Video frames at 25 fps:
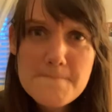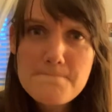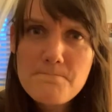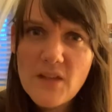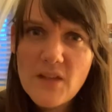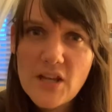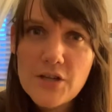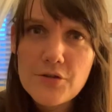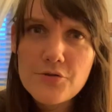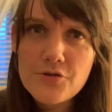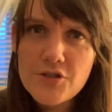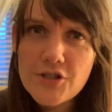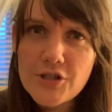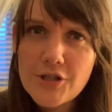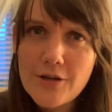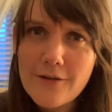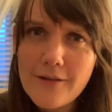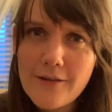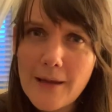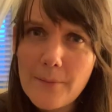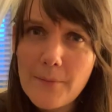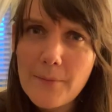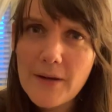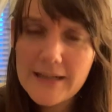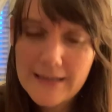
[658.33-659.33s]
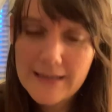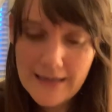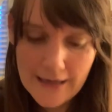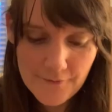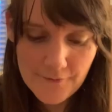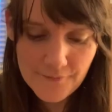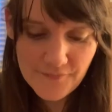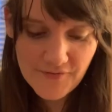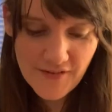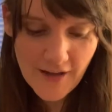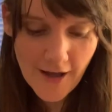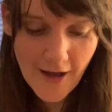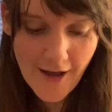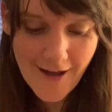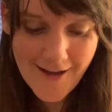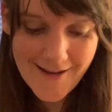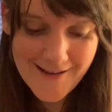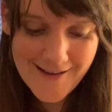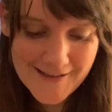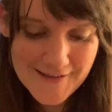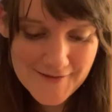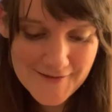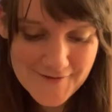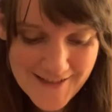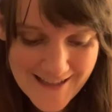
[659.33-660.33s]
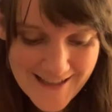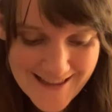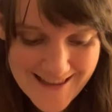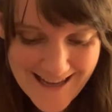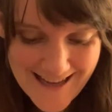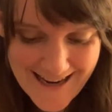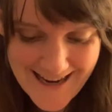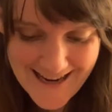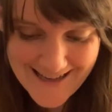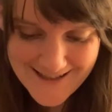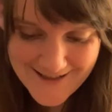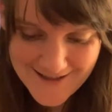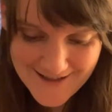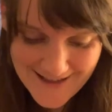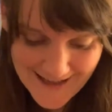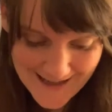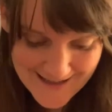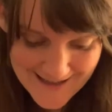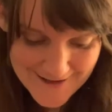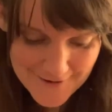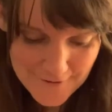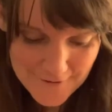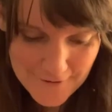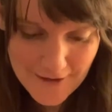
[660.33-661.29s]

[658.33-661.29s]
You should know that by now. And then exercise 3